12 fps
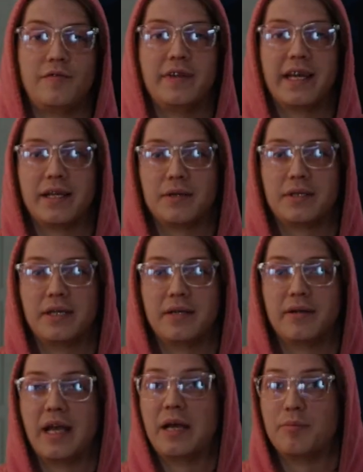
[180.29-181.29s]
if you get out
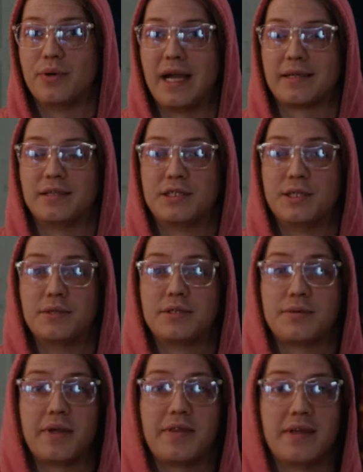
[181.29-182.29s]
there and practice those
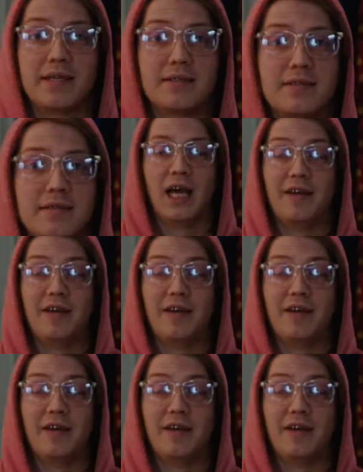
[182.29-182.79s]
three things